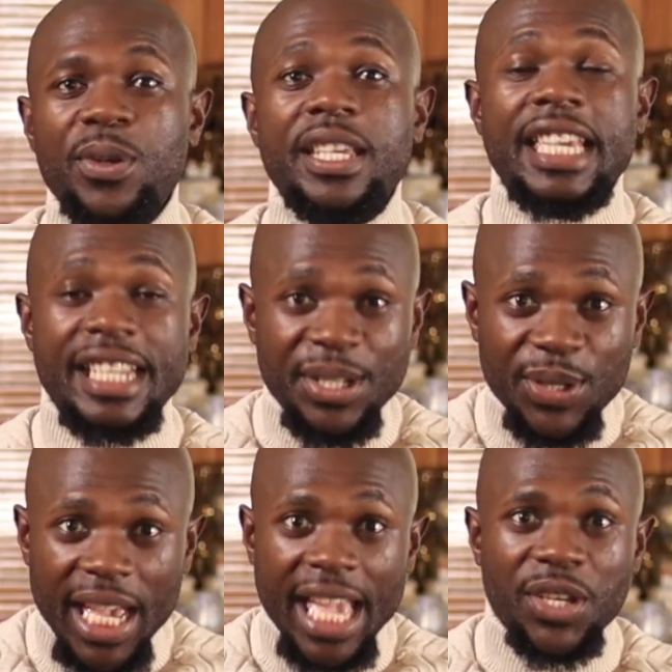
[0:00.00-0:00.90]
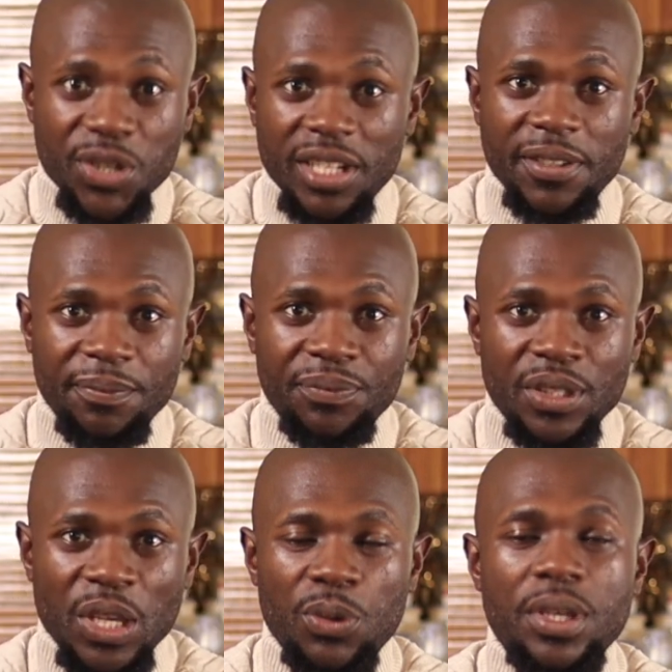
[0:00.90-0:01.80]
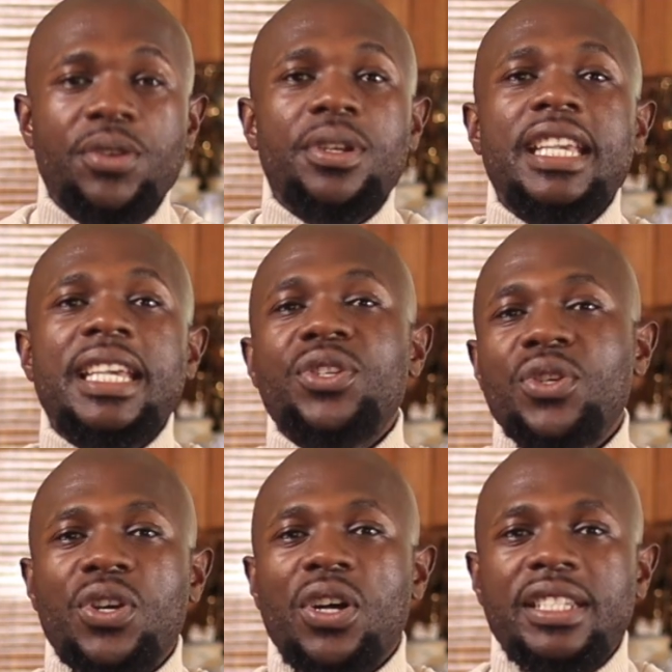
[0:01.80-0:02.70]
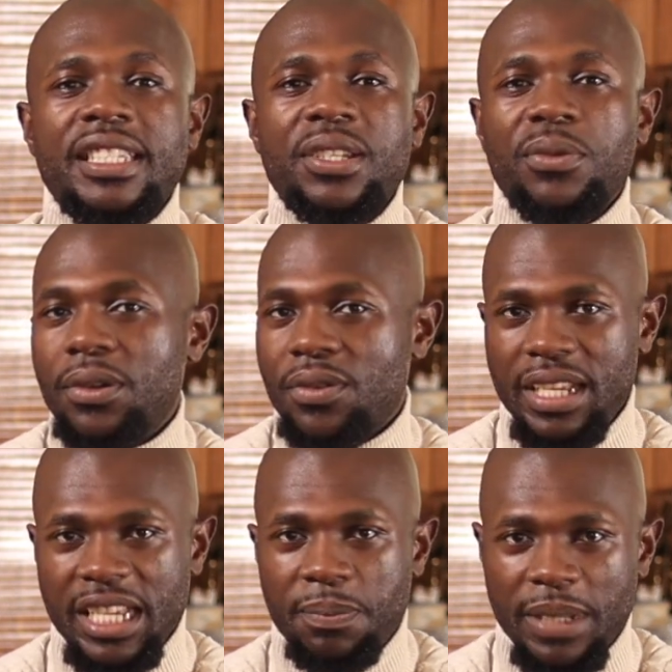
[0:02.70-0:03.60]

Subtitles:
we get into action. We create your content, we create